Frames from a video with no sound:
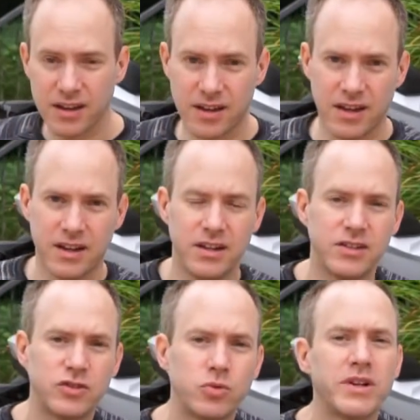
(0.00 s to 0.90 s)
and it
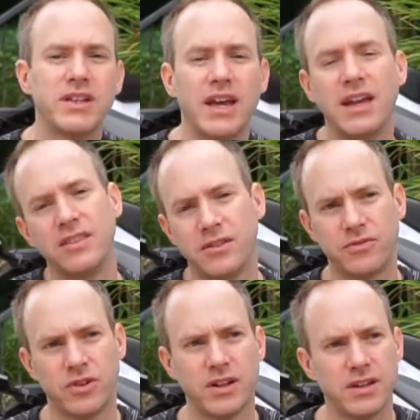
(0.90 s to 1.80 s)
is 28 in the
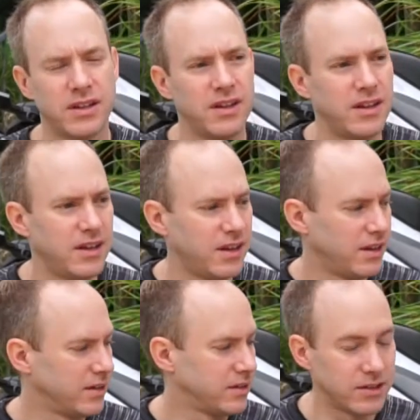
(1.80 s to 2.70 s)
front.
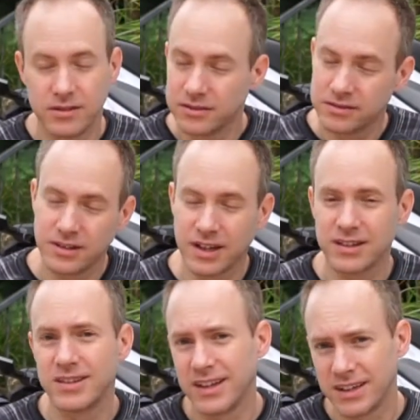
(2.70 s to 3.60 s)
So, like I
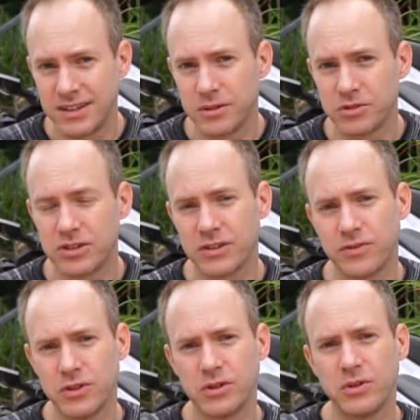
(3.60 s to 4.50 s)
said, double check
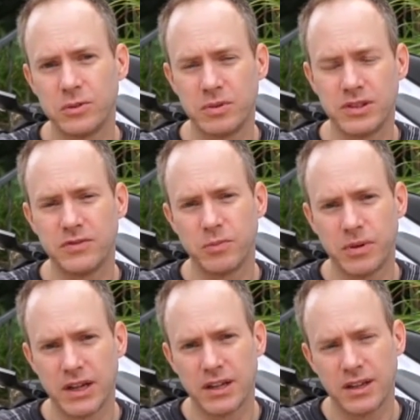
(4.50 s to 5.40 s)
for your own specific
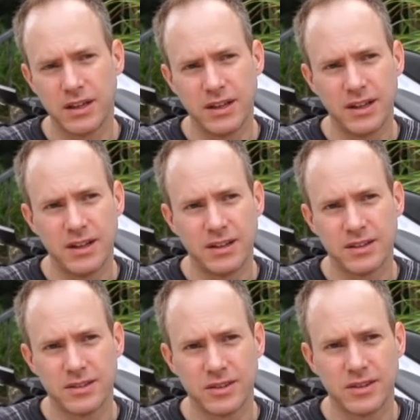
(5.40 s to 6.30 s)
bike,
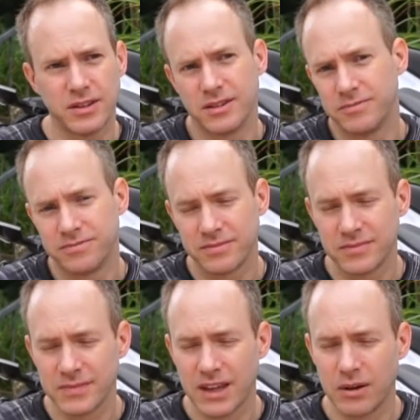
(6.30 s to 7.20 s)
because the
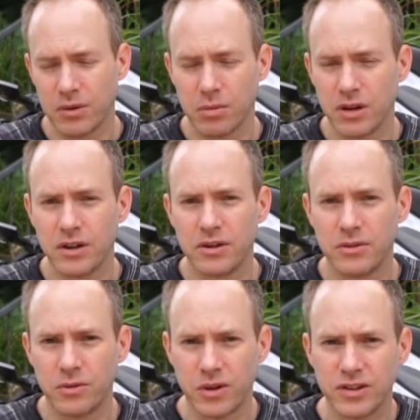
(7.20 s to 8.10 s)
Kawi 300
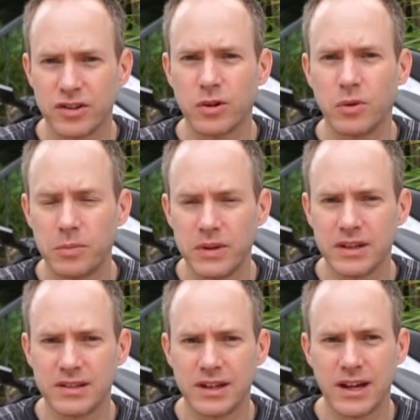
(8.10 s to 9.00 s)
runs a lower
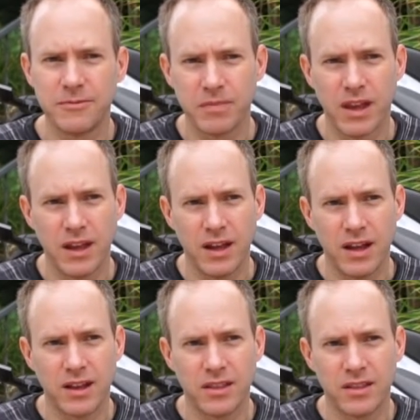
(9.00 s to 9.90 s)
PSI.
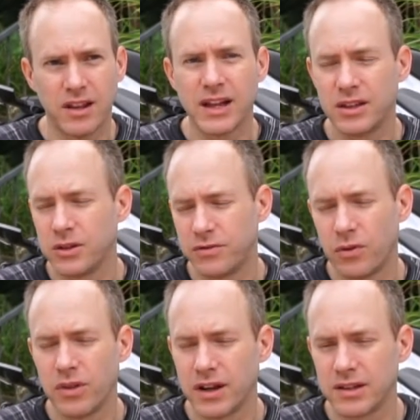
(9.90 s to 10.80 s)
And the likelihood
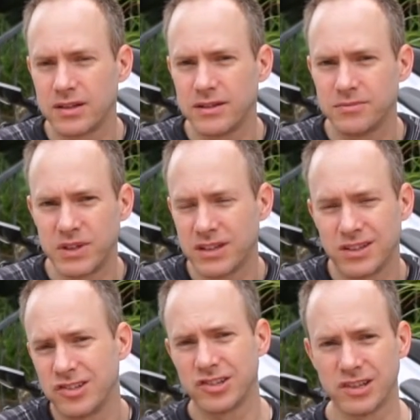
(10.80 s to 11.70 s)
for that is because
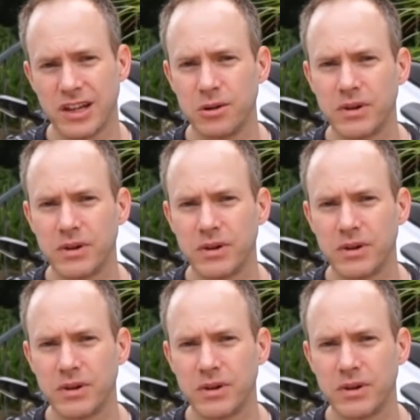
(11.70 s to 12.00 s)
it's just a lighter